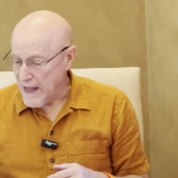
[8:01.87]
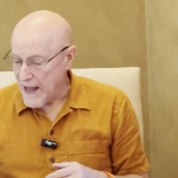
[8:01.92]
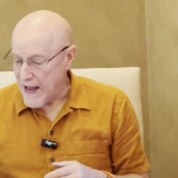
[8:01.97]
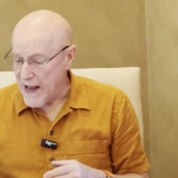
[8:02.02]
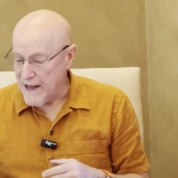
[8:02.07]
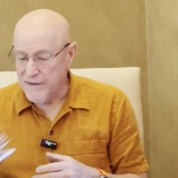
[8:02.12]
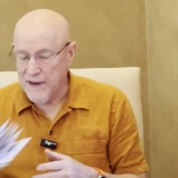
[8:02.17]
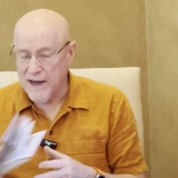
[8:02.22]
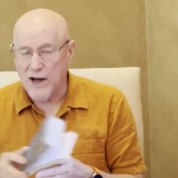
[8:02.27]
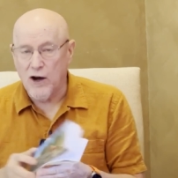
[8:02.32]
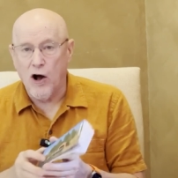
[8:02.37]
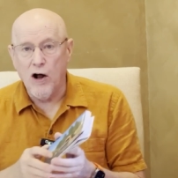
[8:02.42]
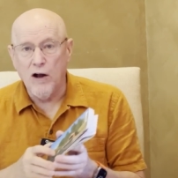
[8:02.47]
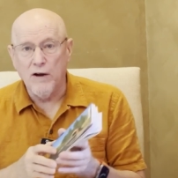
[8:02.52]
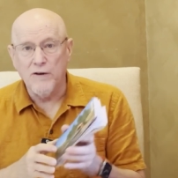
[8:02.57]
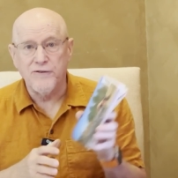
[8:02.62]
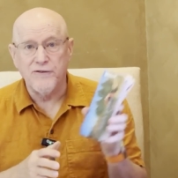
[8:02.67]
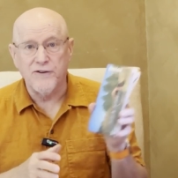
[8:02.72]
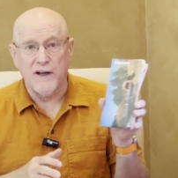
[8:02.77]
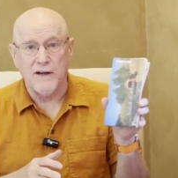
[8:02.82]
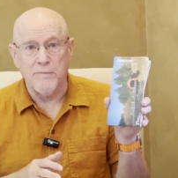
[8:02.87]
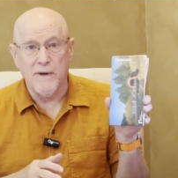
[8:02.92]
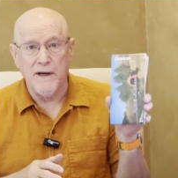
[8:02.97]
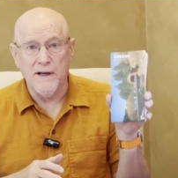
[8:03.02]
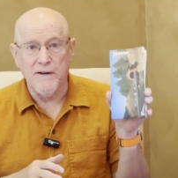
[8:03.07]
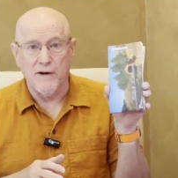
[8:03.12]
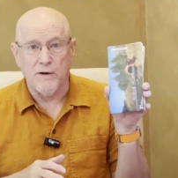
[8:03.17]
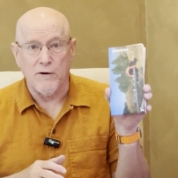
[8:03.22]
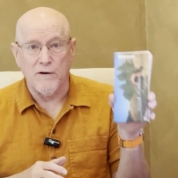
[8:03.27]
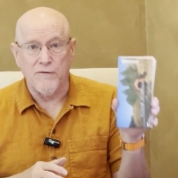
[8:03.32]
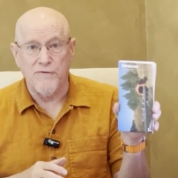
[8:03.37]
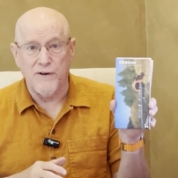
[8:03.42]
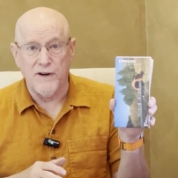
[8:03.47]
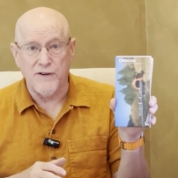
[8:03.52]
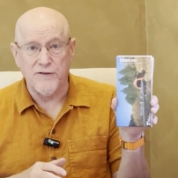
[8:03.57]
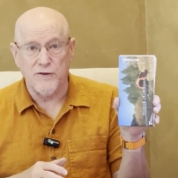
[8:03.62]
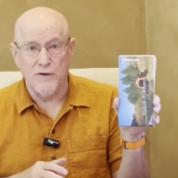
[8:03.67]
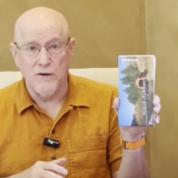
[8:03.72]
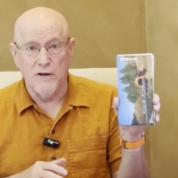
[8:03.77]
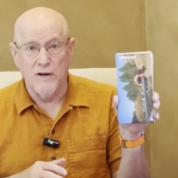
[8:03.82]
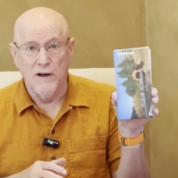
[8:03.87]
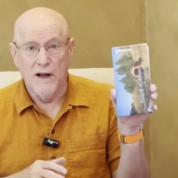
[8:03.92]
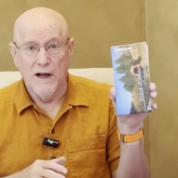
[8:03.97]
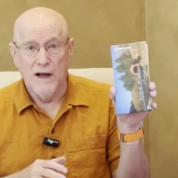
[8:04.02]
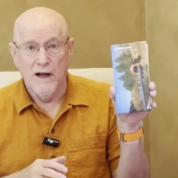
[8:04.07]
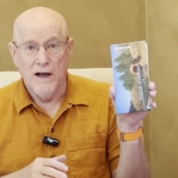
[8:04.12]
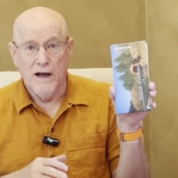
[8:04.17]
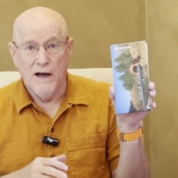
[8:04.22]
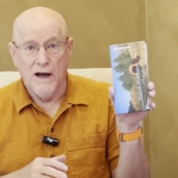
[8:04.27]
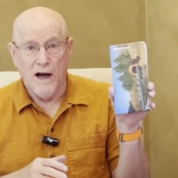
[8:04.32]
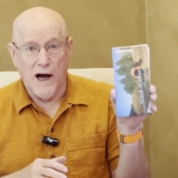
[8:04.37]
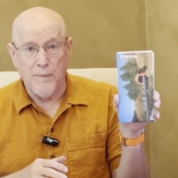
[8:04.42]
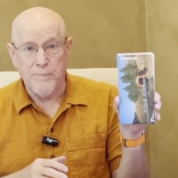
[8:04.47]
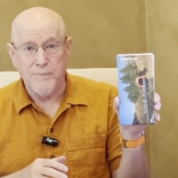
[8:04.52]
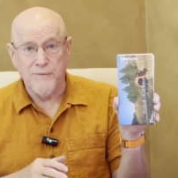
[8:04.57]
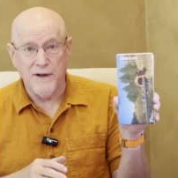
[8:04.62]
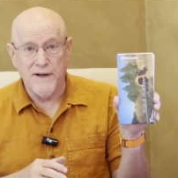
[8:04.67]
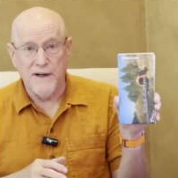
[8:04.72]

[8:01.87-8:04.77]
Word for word: And they all sent me their official, up to